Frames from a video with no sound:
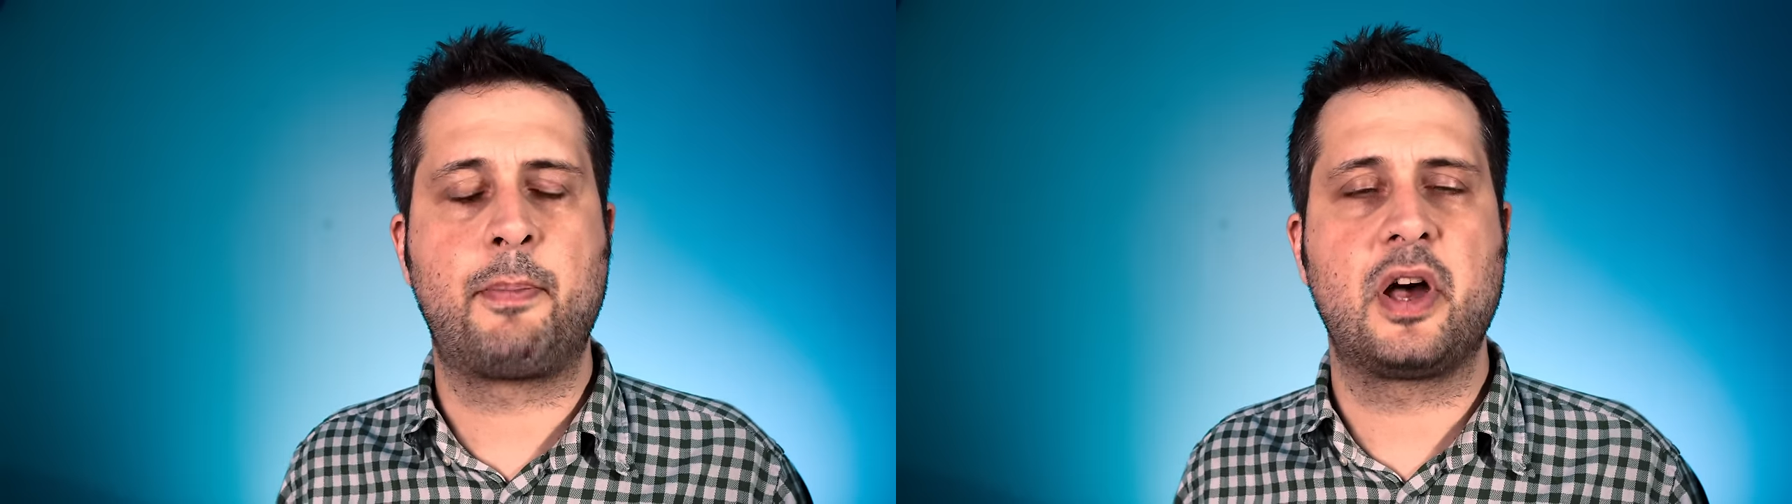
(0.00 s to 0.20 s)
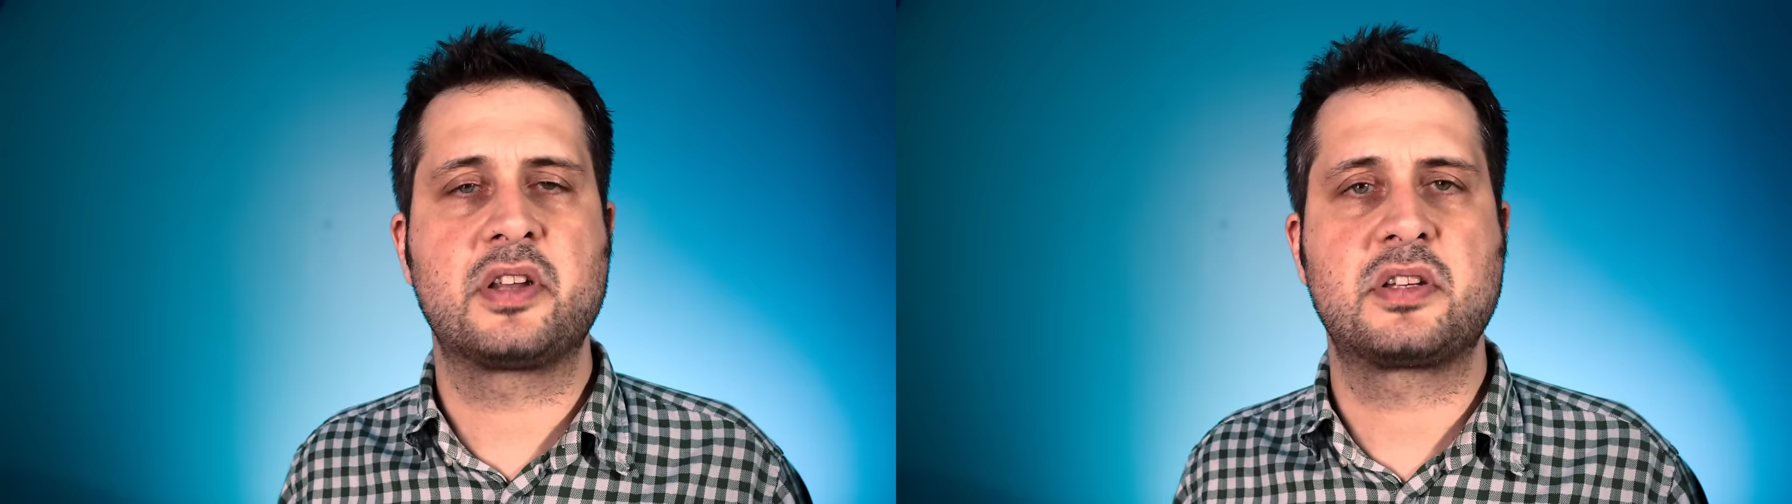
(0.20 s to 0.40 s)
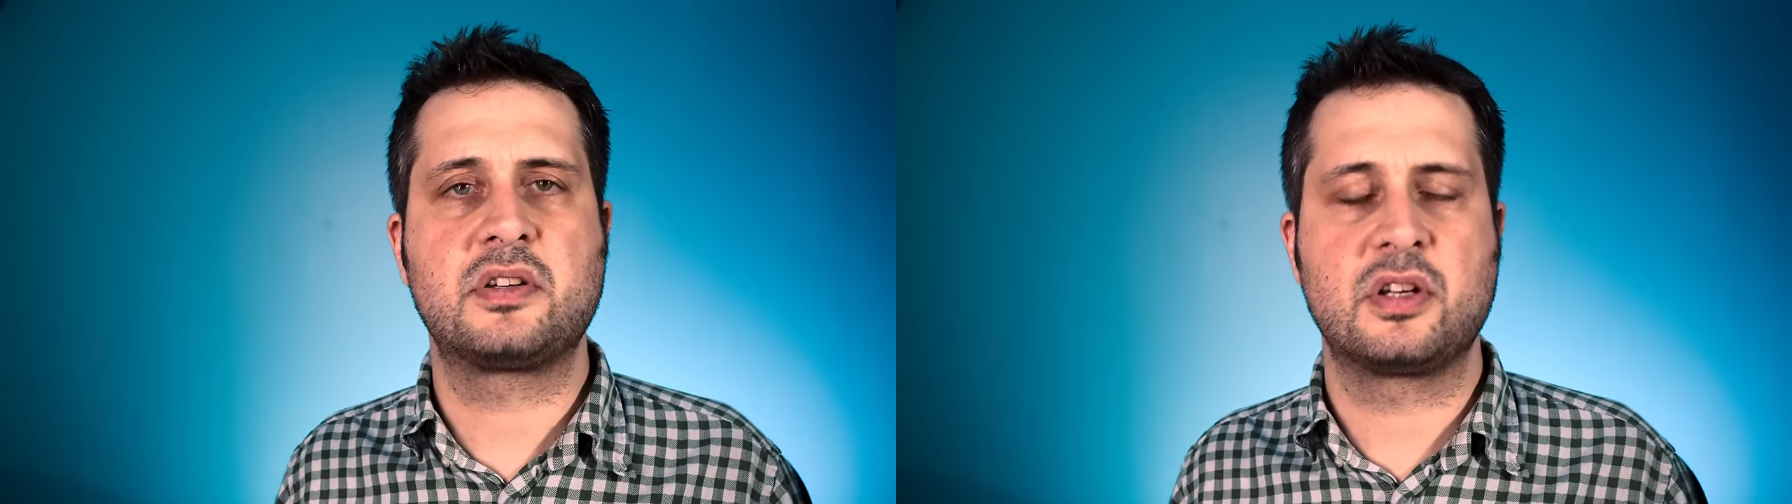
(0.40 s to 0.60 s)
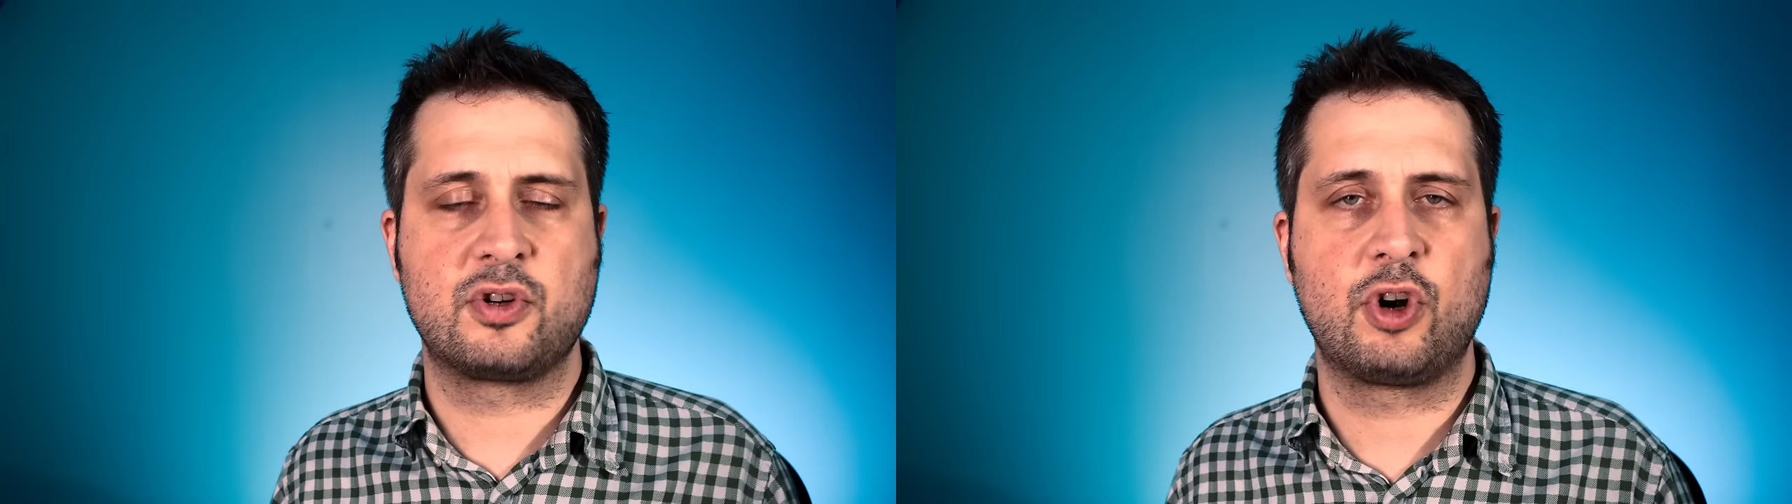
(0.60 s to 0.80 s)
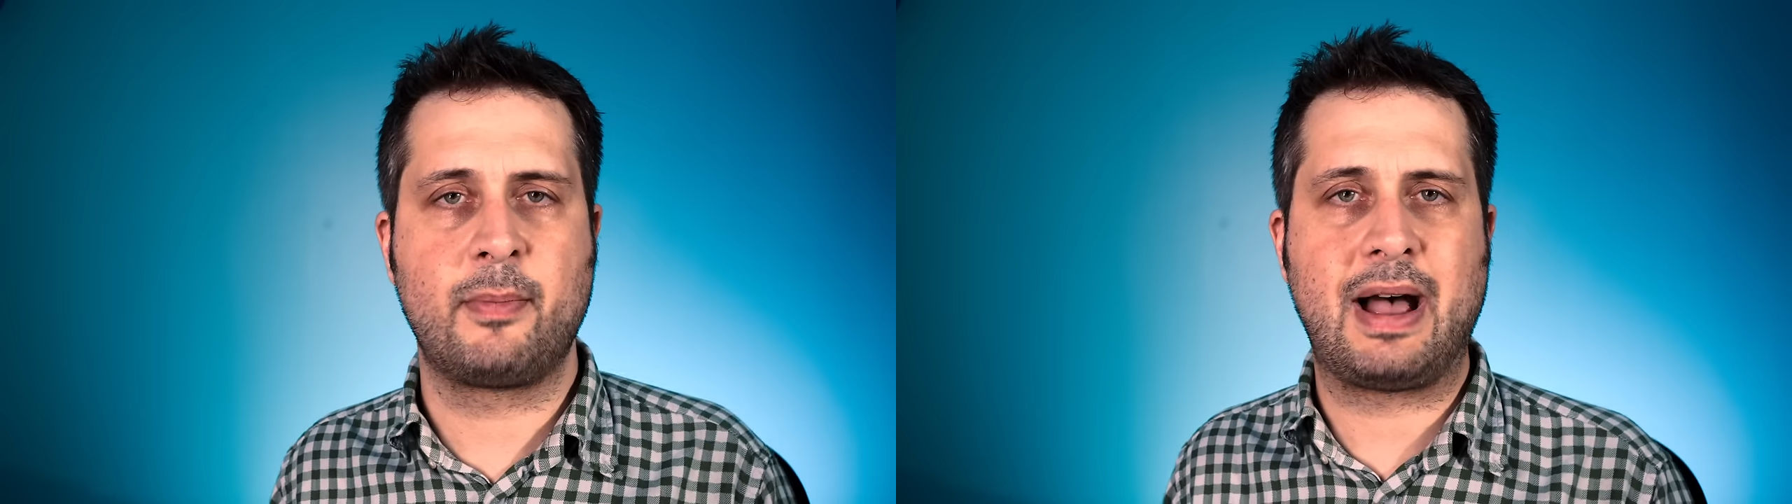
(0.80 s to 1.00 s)
person to
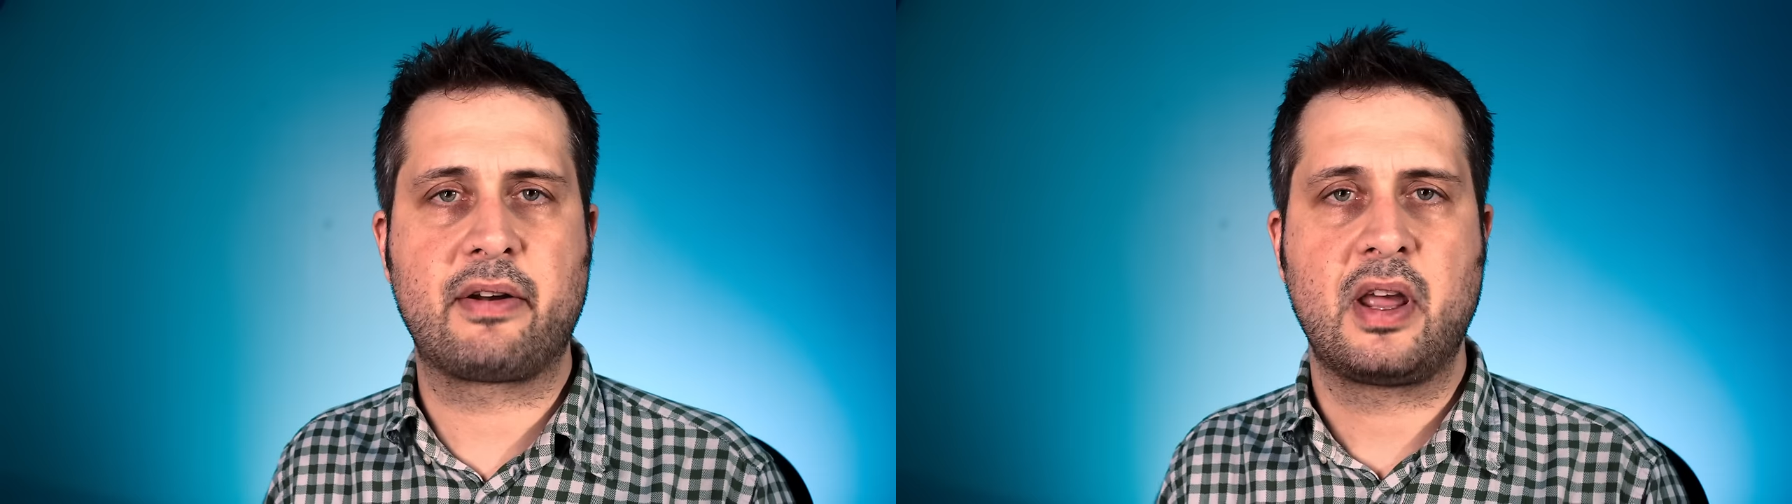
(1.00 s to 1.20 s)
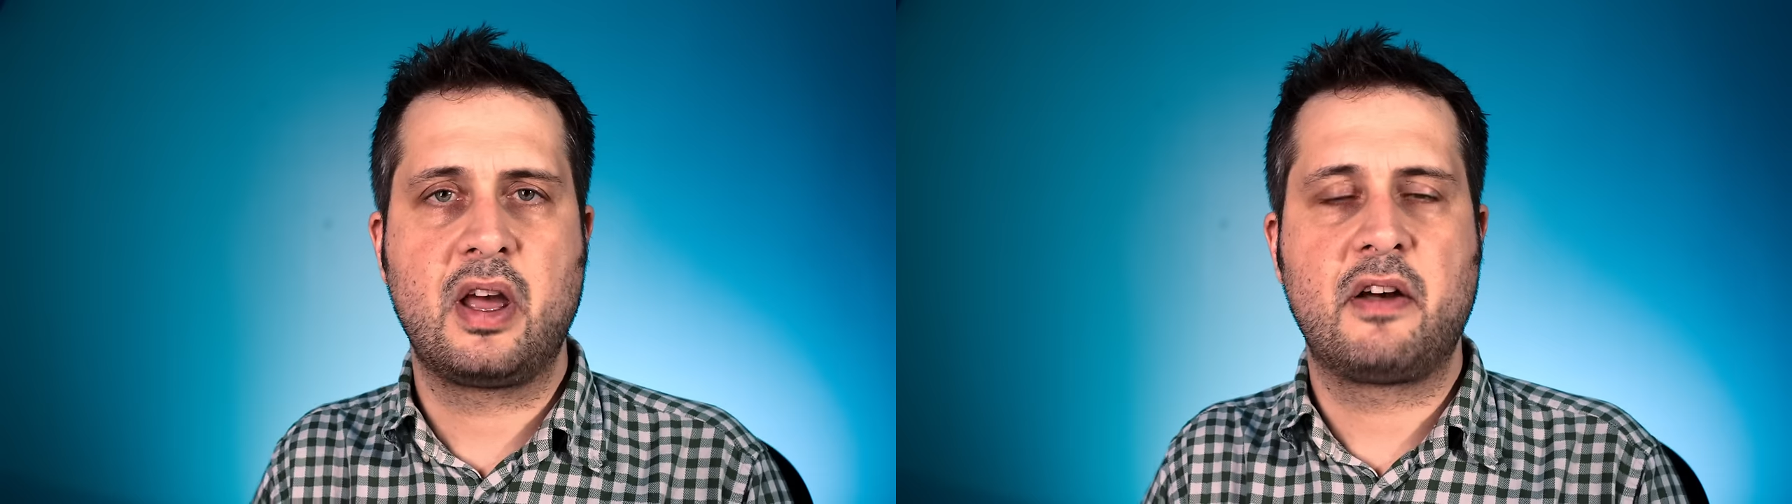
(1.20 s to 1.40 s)
talk about